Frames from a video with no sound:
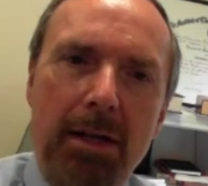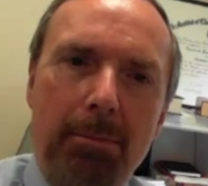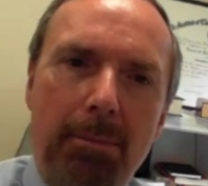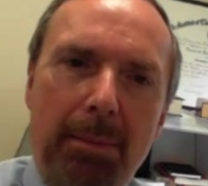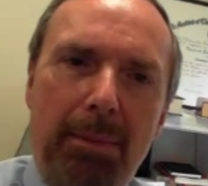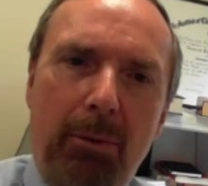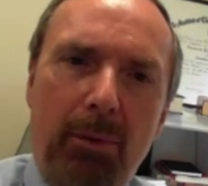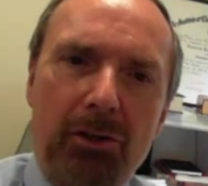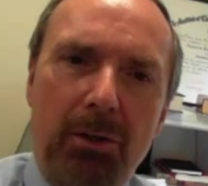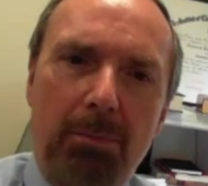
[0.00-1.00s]
Maybe
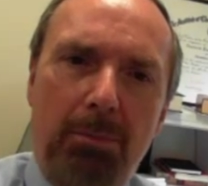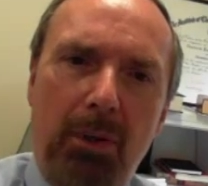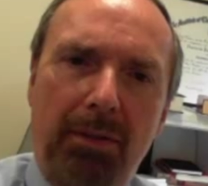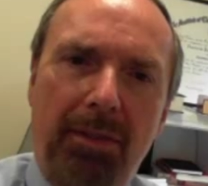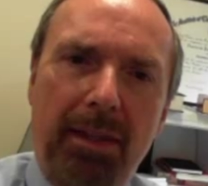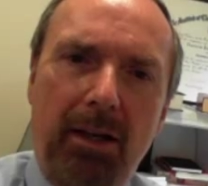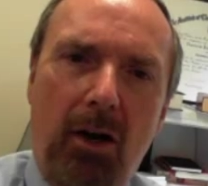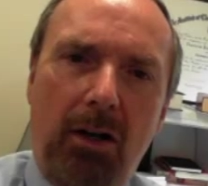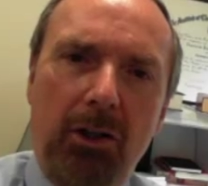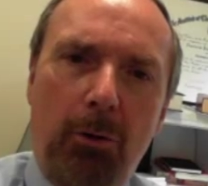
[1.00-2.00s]
we should put the
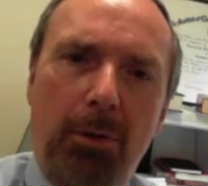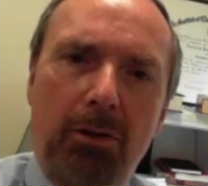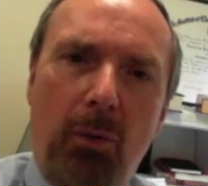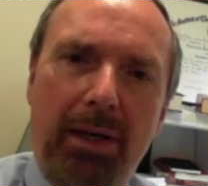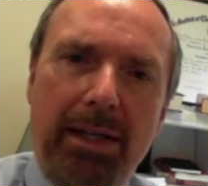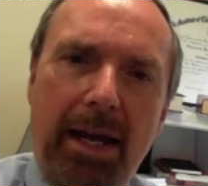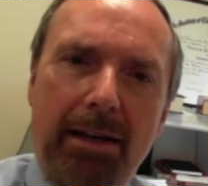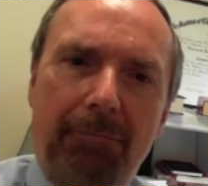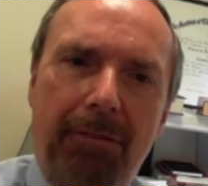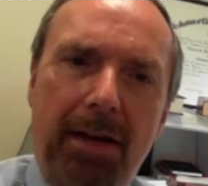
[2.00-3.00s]
October
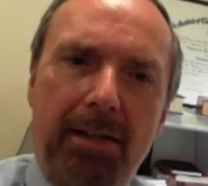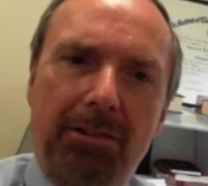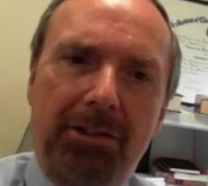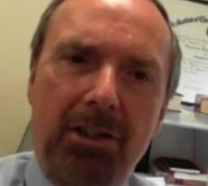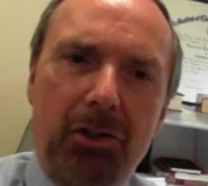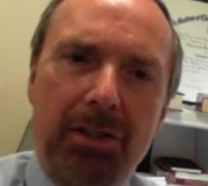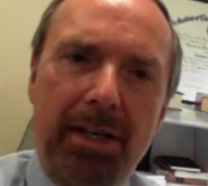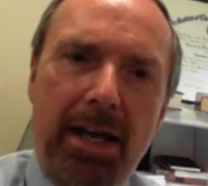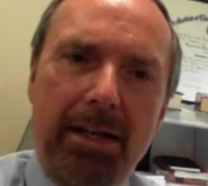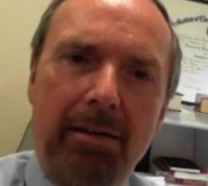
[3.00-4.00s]
28 Fed decision
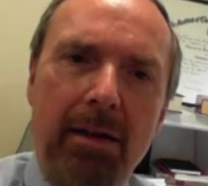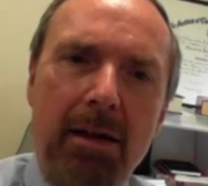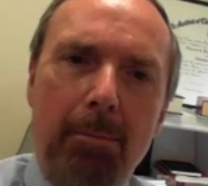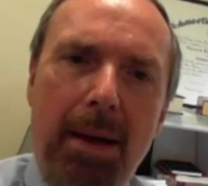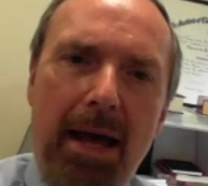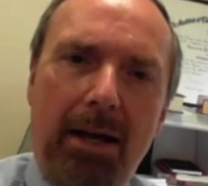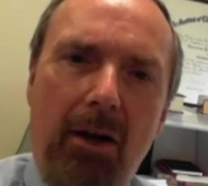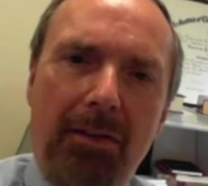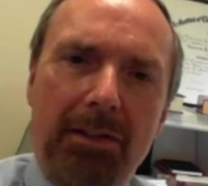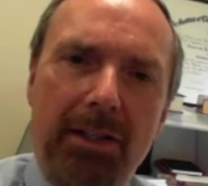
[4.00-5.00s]
date back
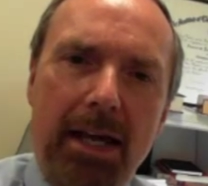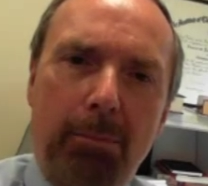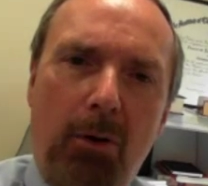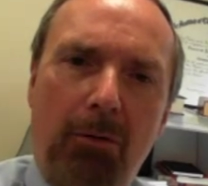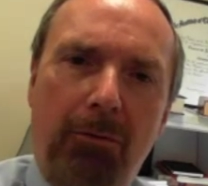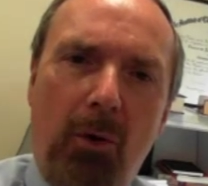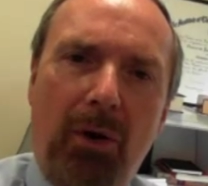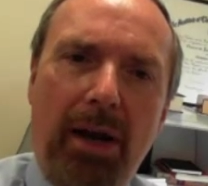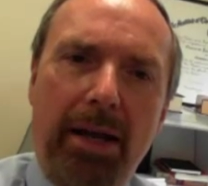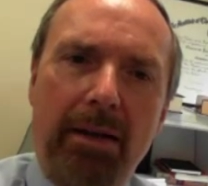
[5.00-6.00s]
on the table
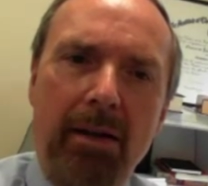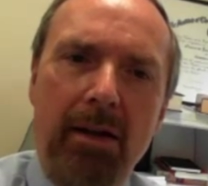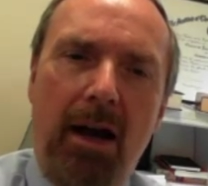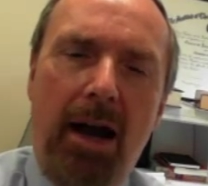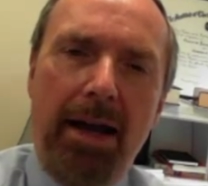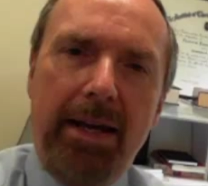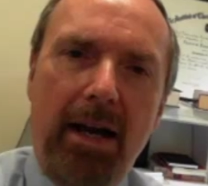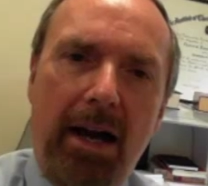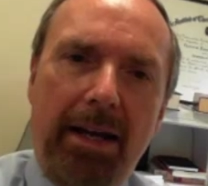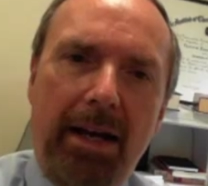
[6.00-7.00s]
for a
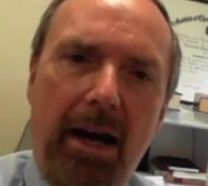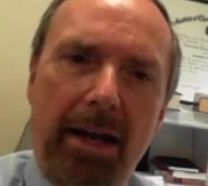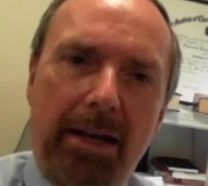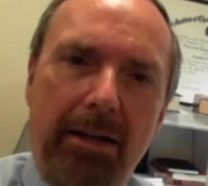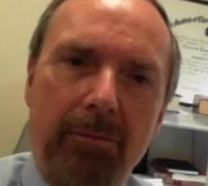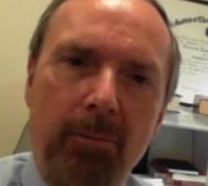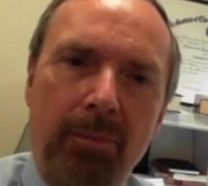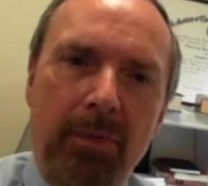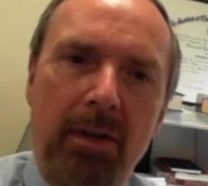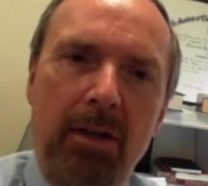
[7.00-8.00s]
hike.
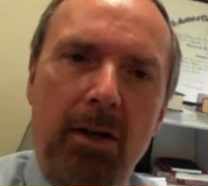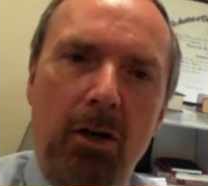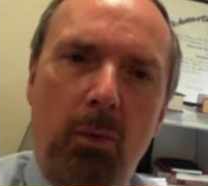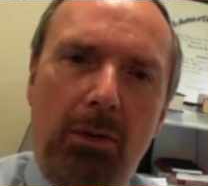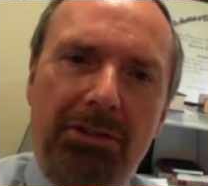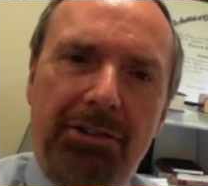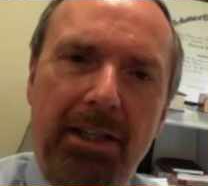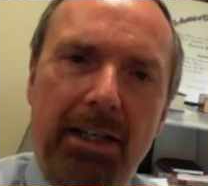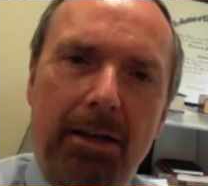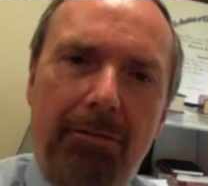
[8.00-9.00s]
We'll
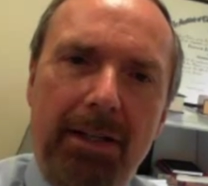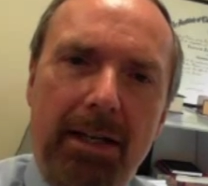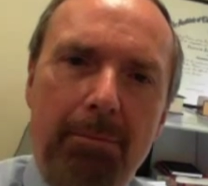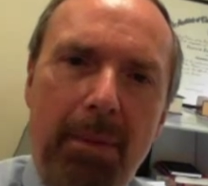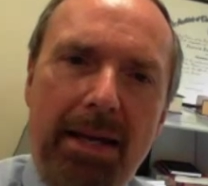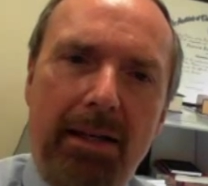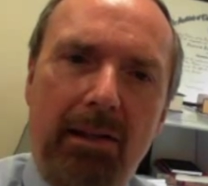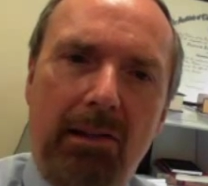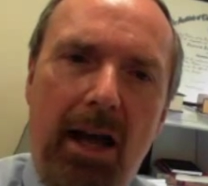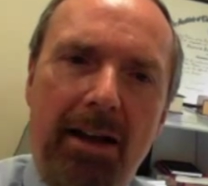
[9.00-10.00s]
see if he can make it
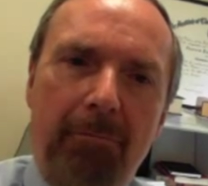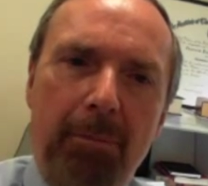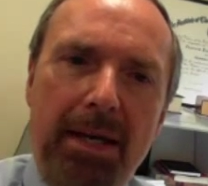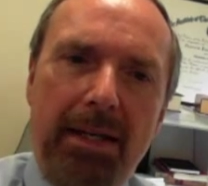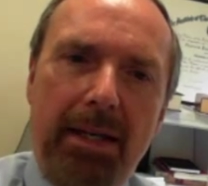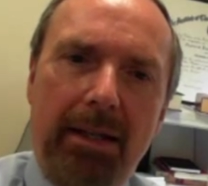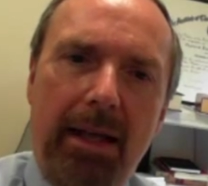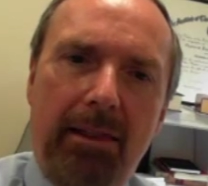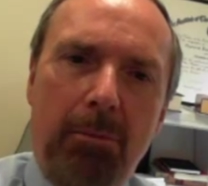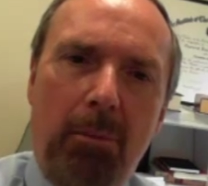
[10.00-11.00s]
a live meeting
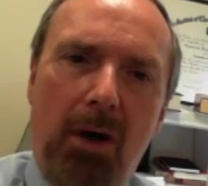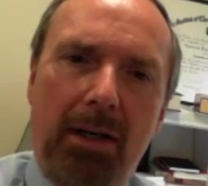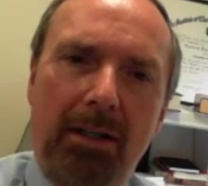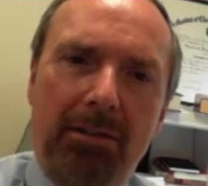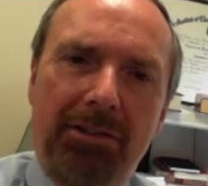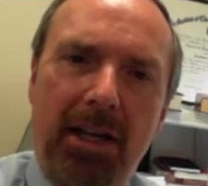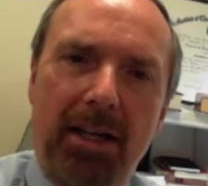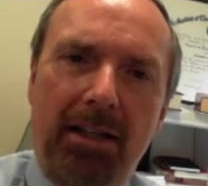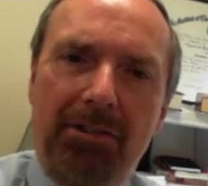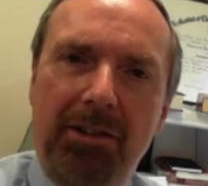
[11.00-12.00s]
that the market
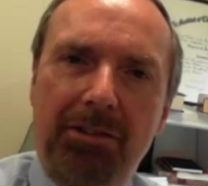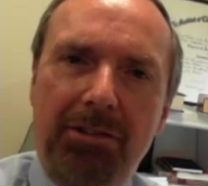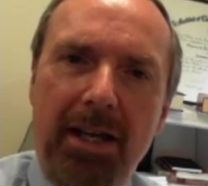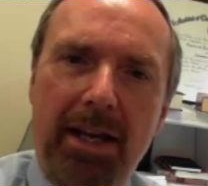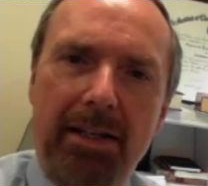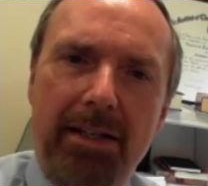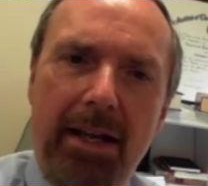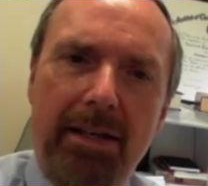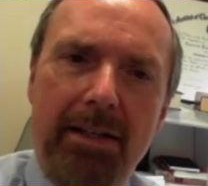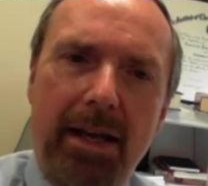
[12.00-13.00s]
says is
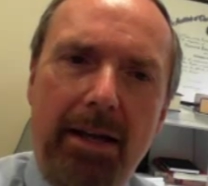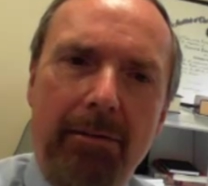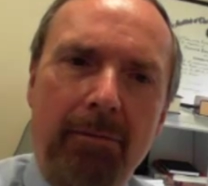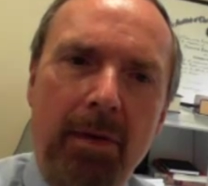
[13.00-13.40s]
dead.